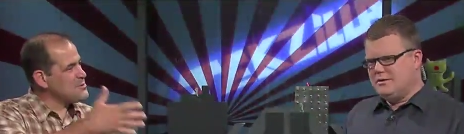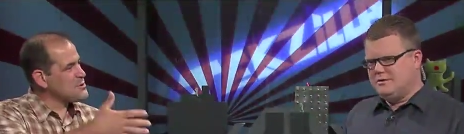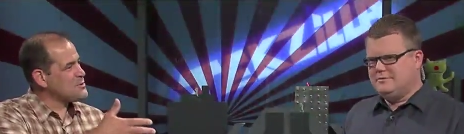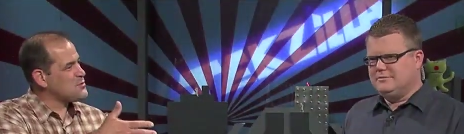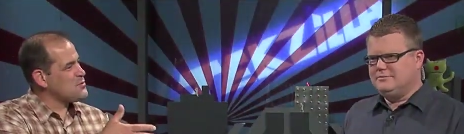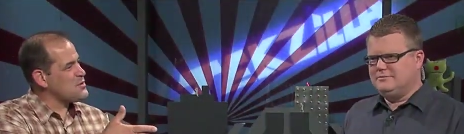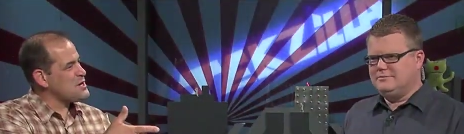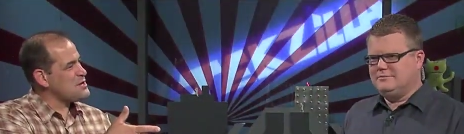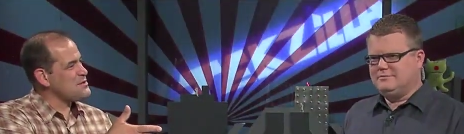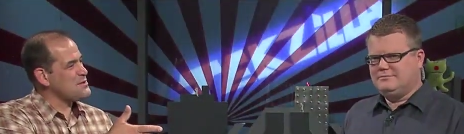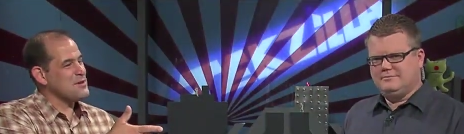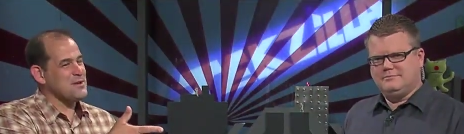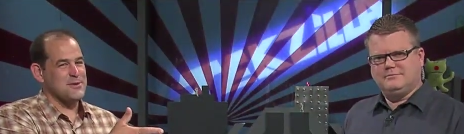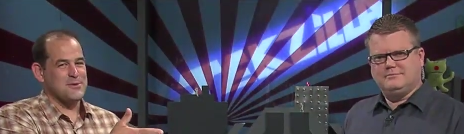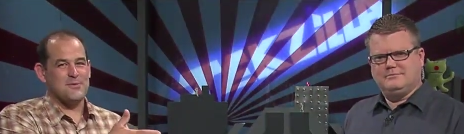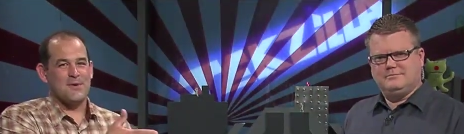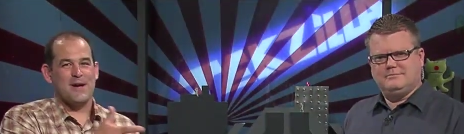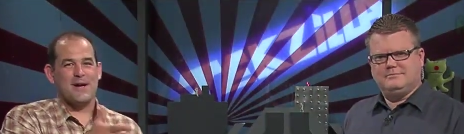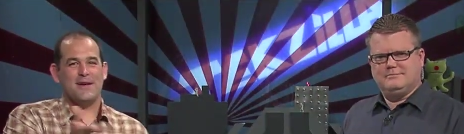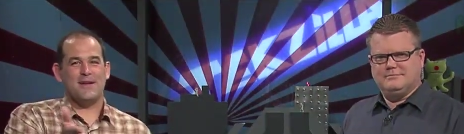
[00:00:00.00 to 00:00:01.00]
Speaker 1: I was reading this,
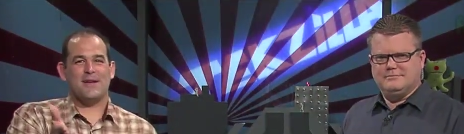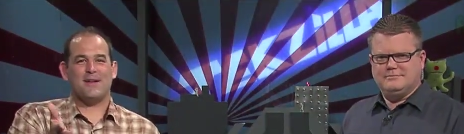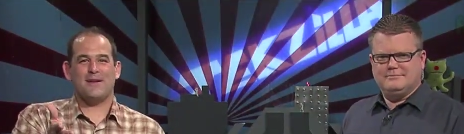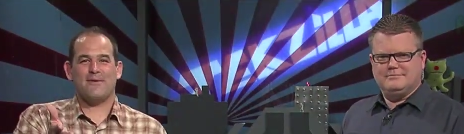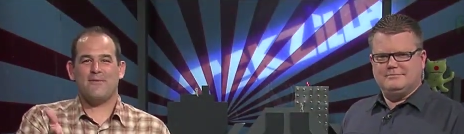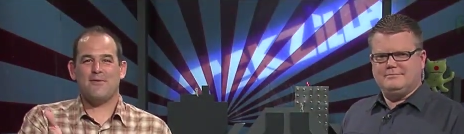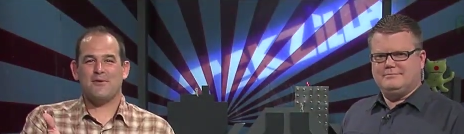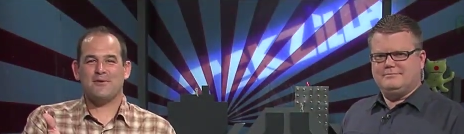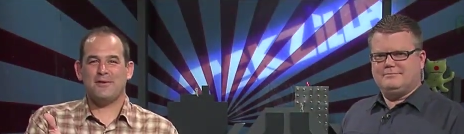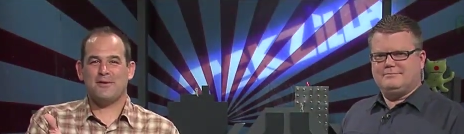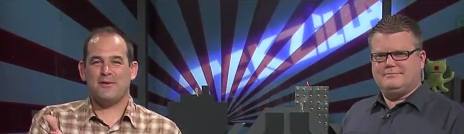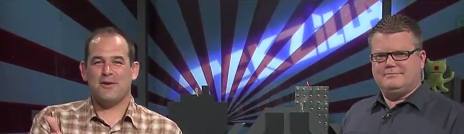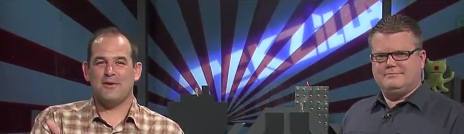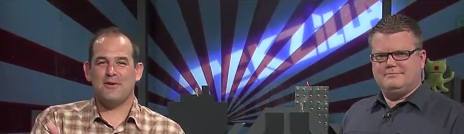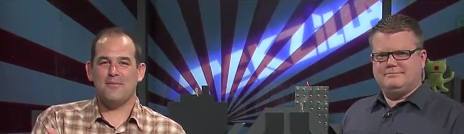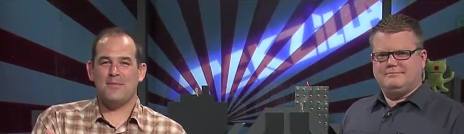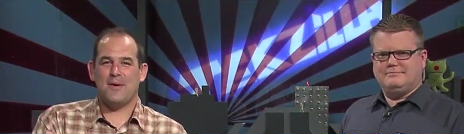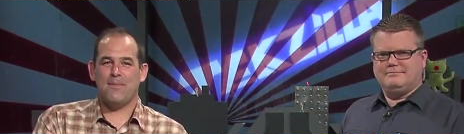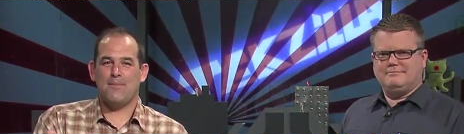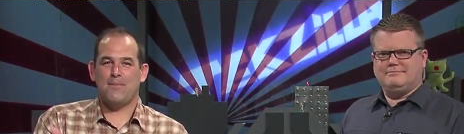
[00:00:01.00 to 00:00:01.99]
right? And at first I thought
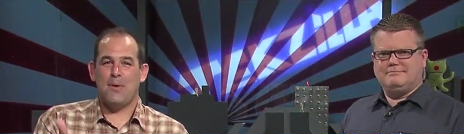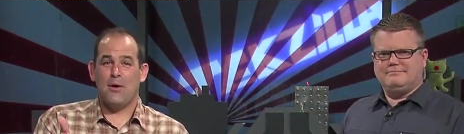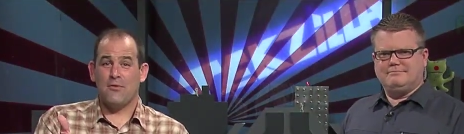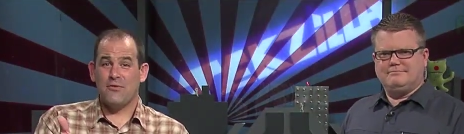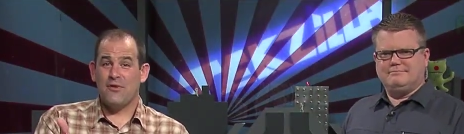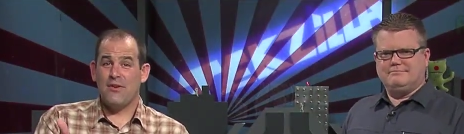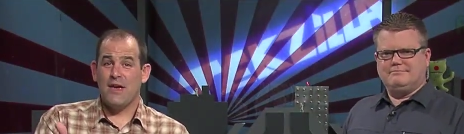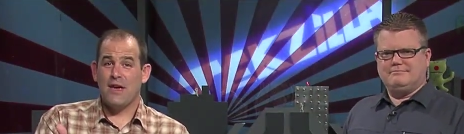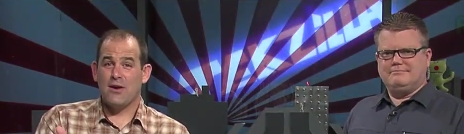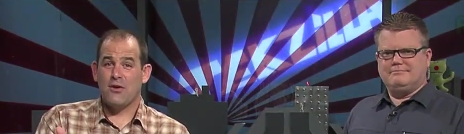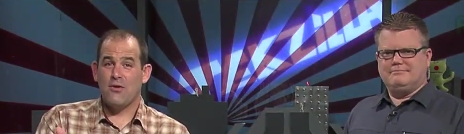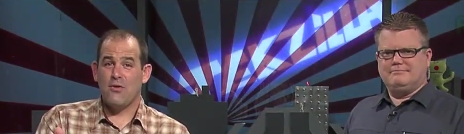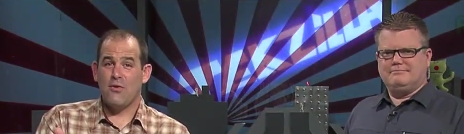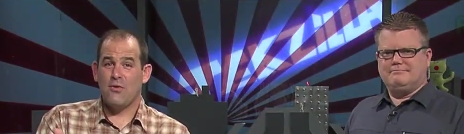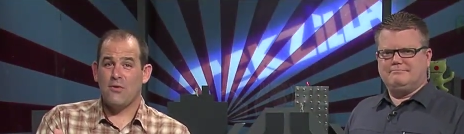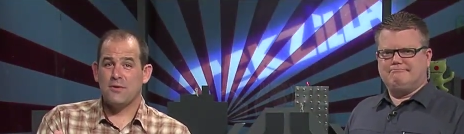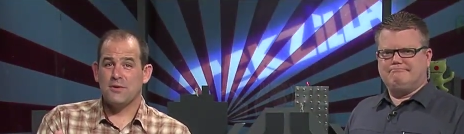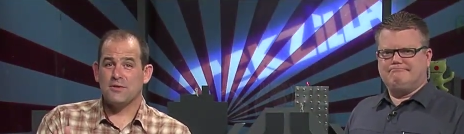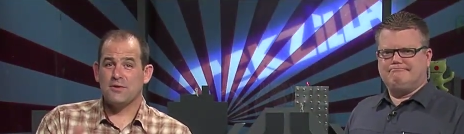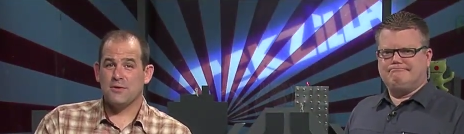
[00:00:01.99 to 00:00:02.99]
you meant Peltier
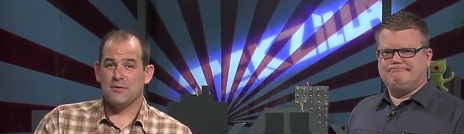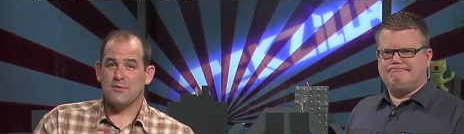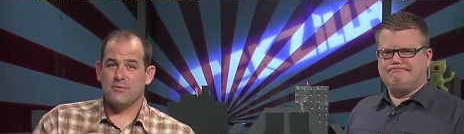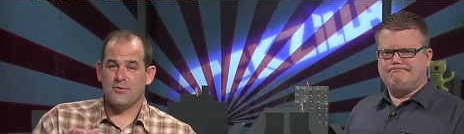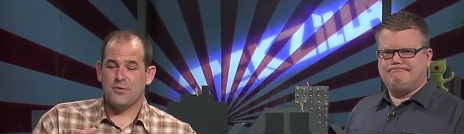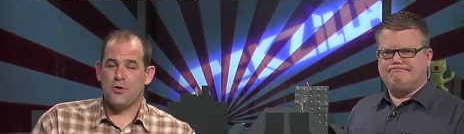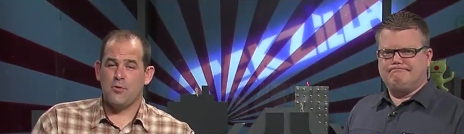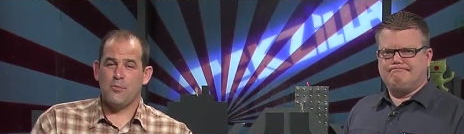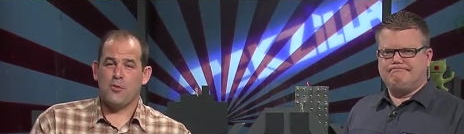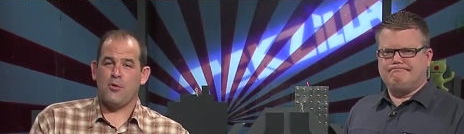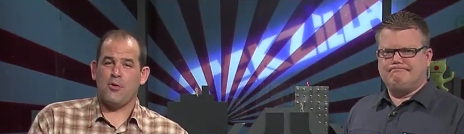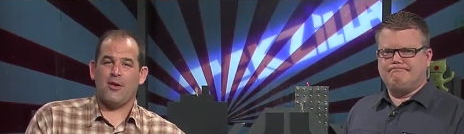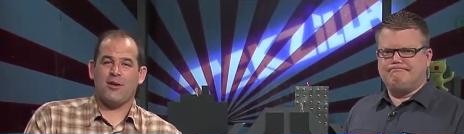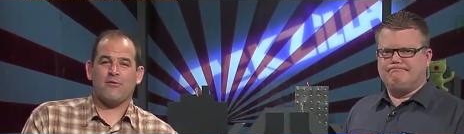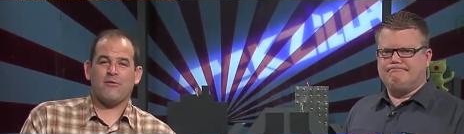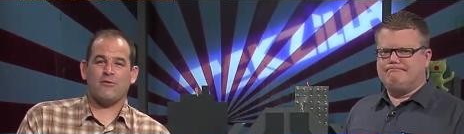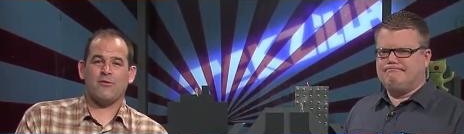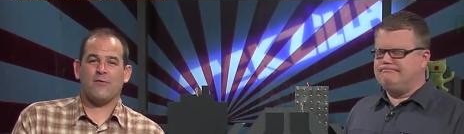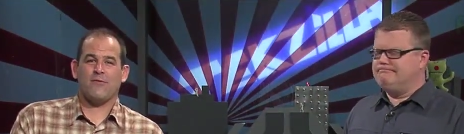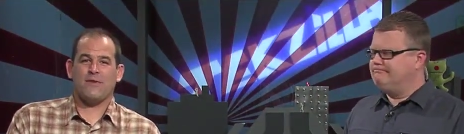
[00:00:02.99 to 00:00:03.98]
coolers. They're
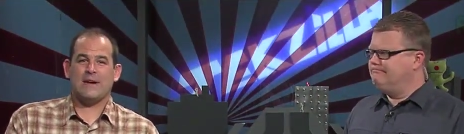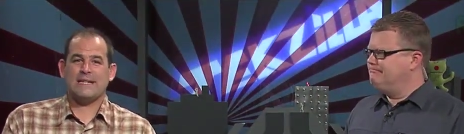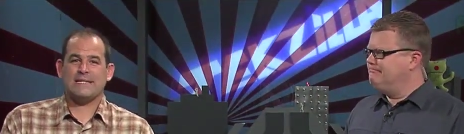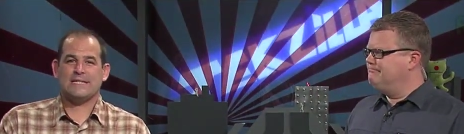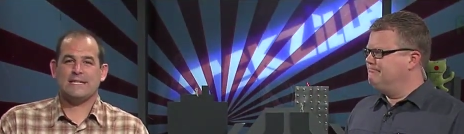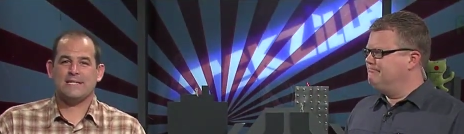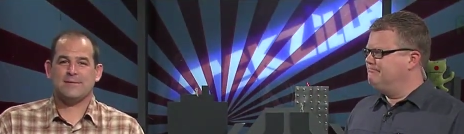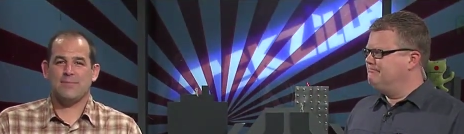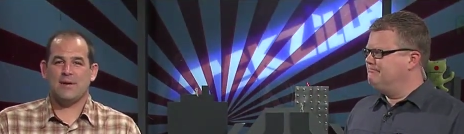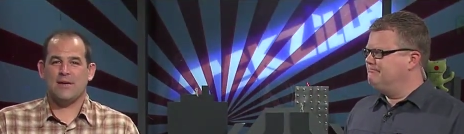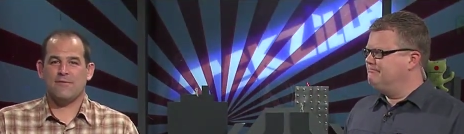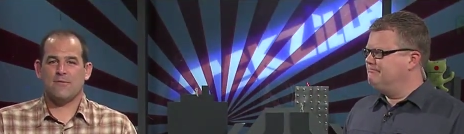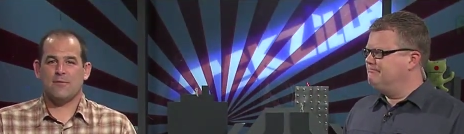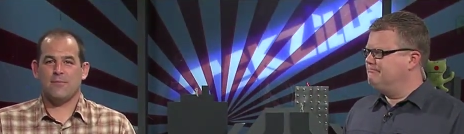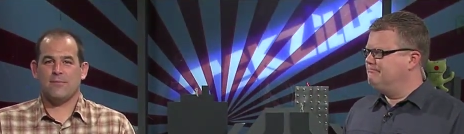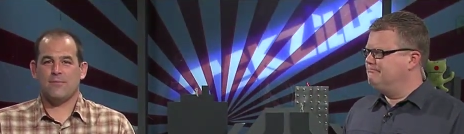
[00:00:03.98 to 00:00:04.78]
thermoelectric devices made